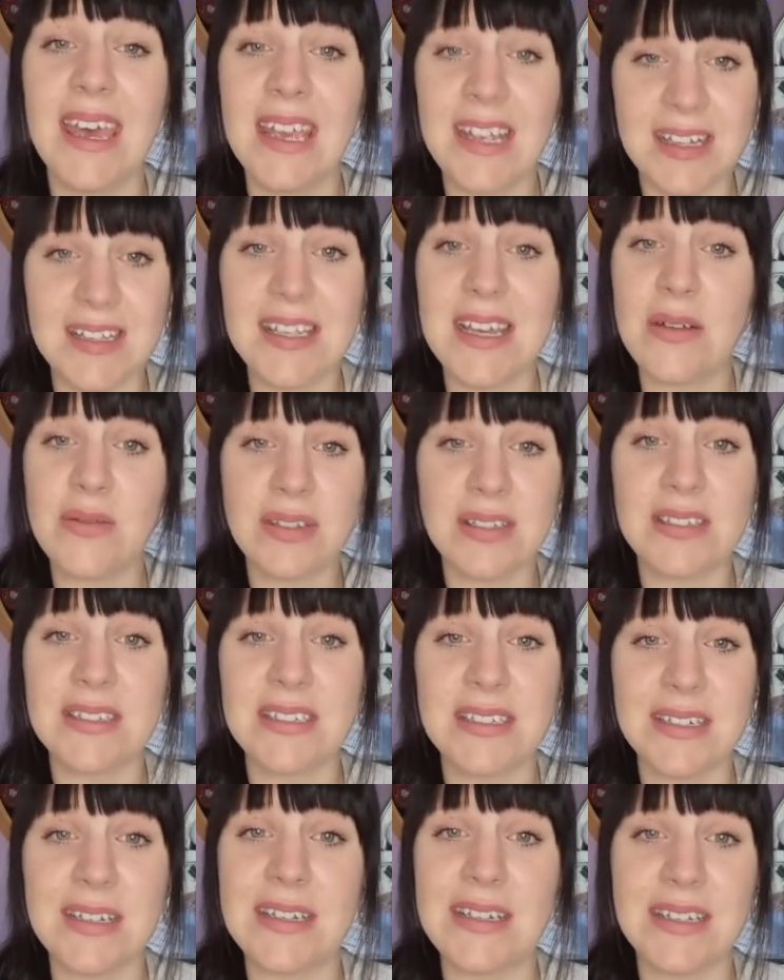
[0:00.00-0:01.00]
It
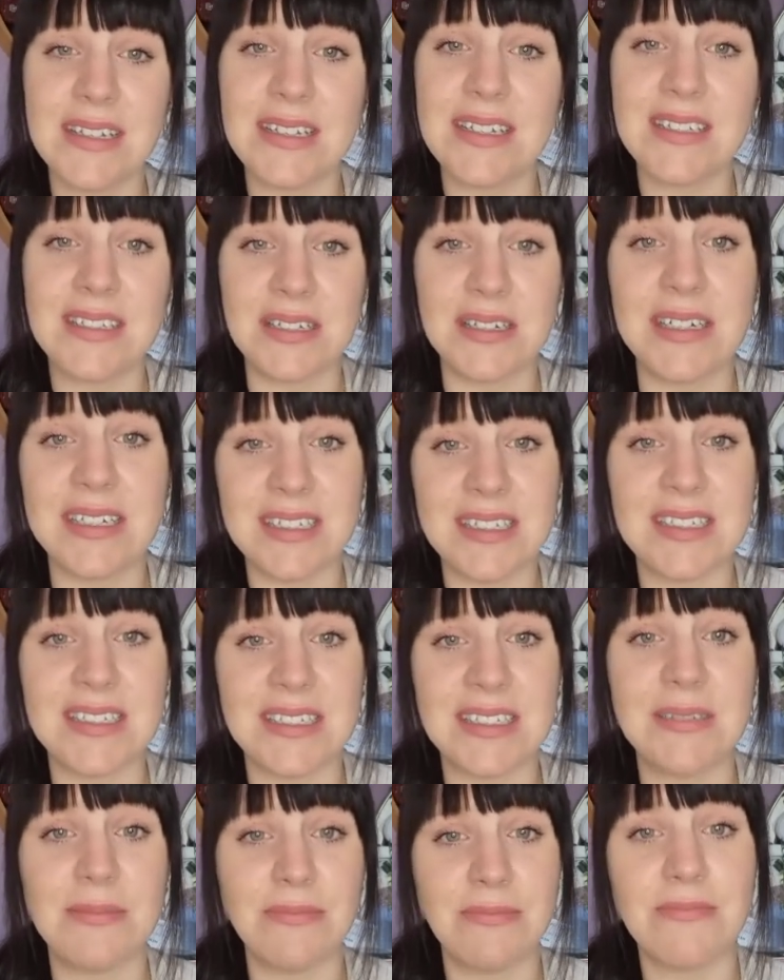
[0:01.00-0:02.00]
sounds as nice
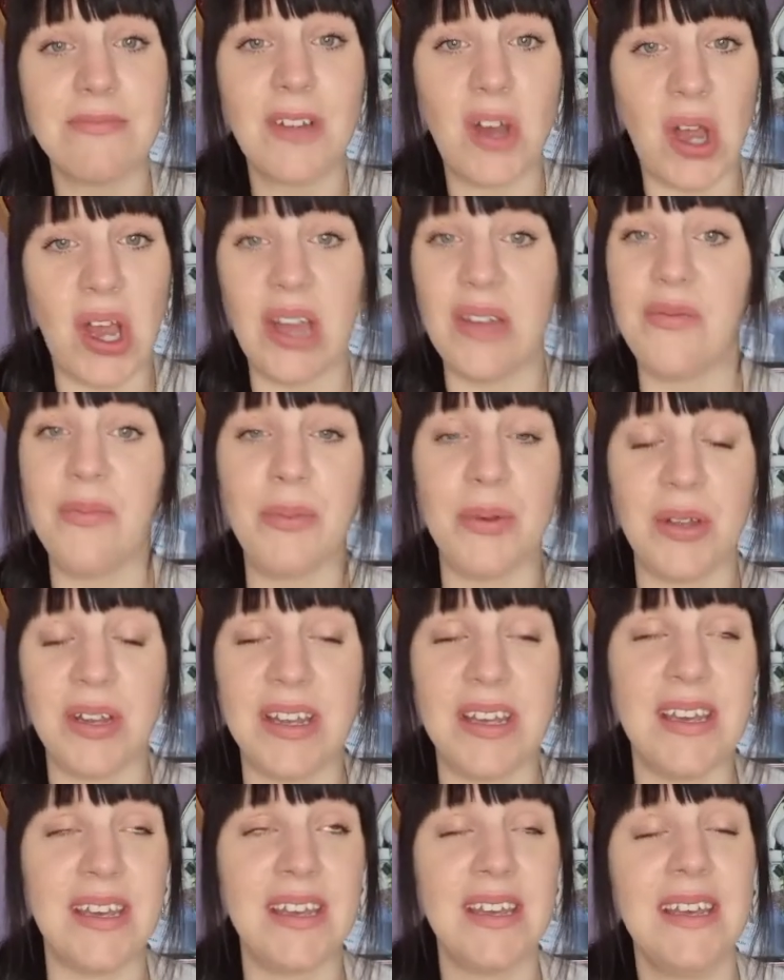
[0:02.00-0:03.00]
as I've
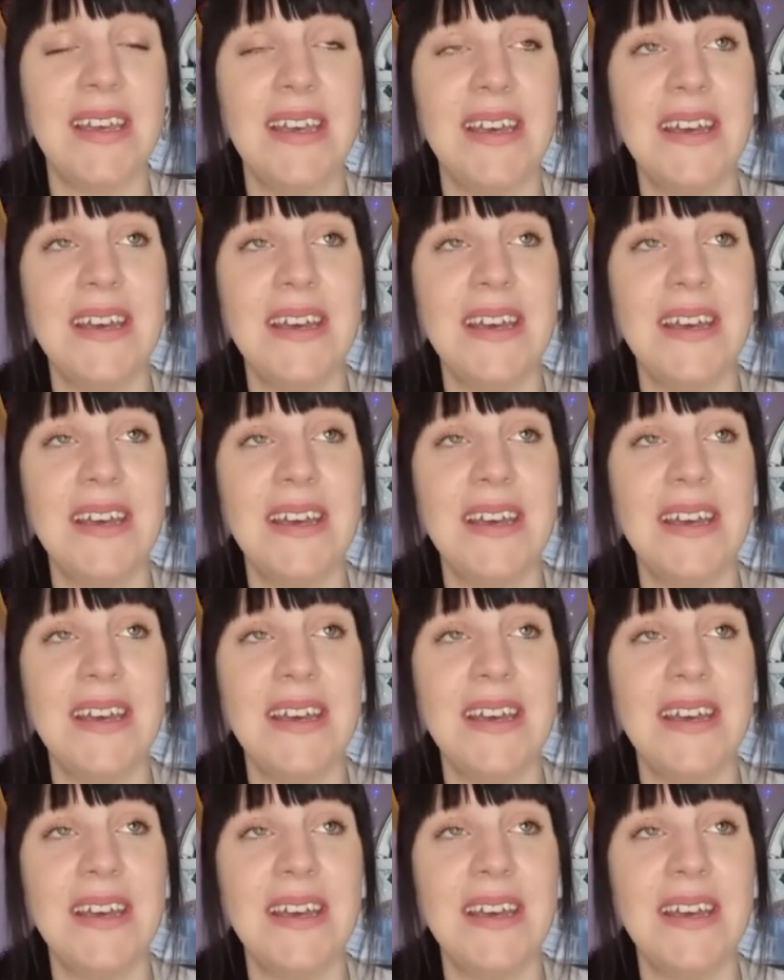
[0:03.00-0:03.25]
put it.